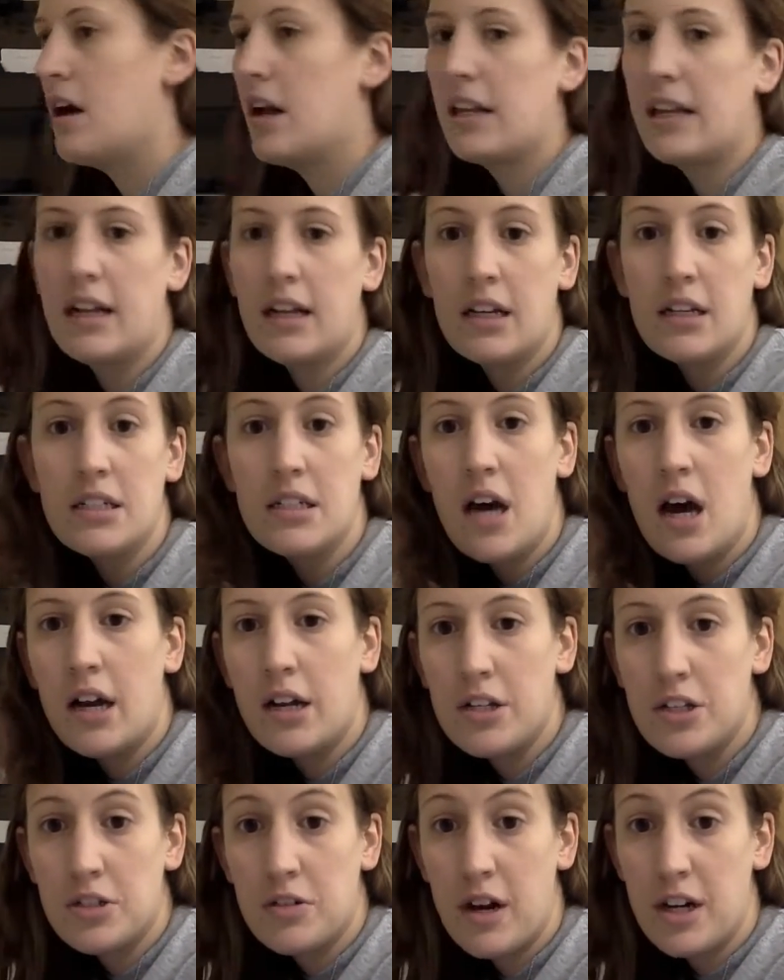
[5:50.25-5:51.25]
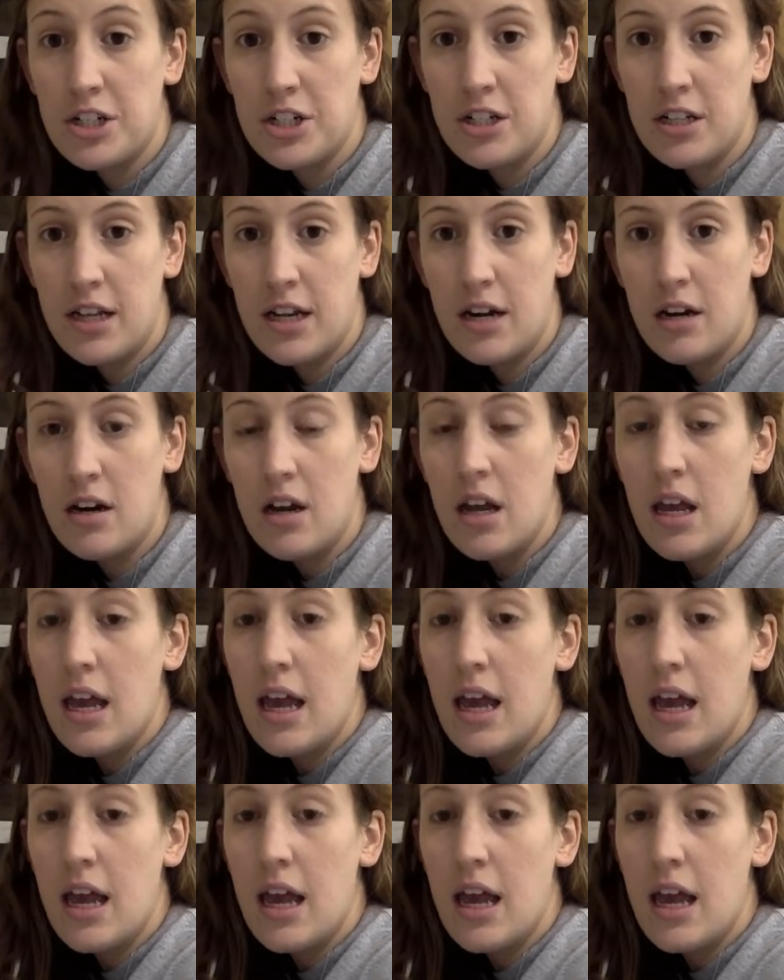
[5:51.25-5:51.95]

not getting a ton of stretch in there,